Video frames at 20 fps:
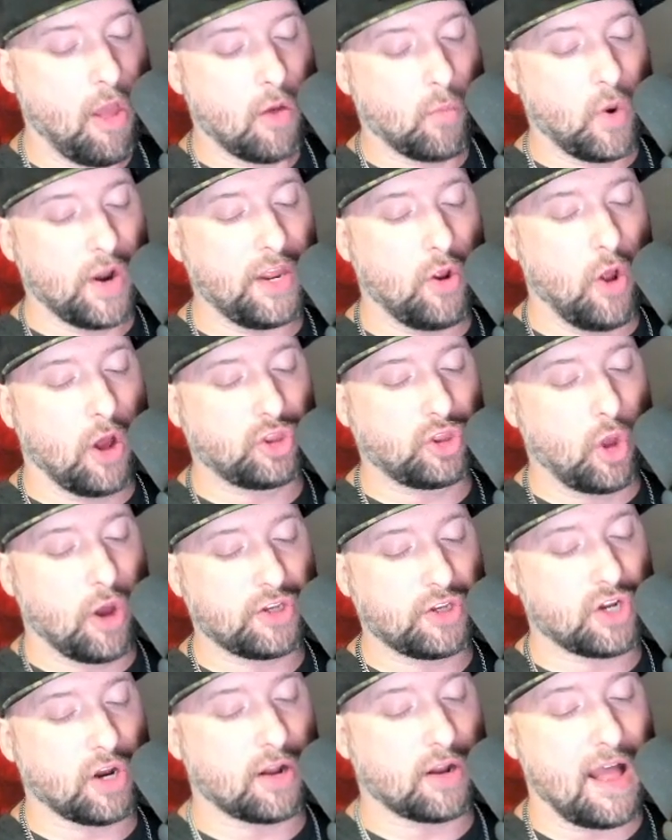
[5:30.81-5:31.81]
What are your
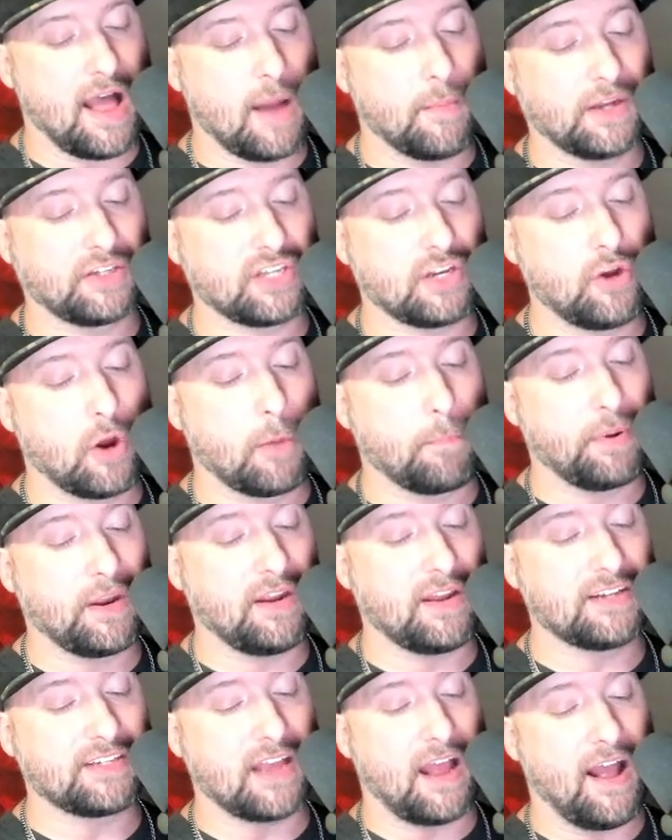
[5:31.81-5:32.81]
thoughts, your comments, and your
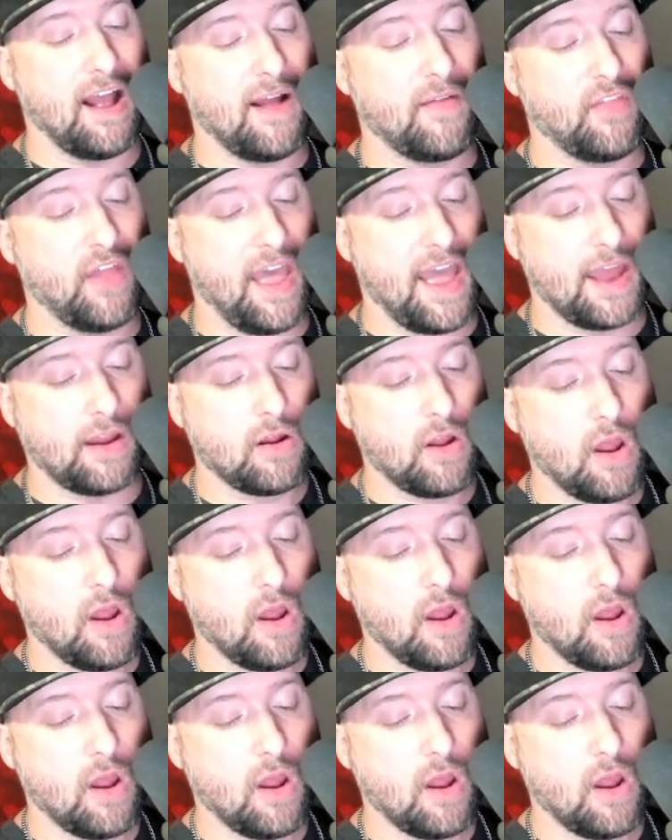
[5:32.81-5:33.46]
opinions on that?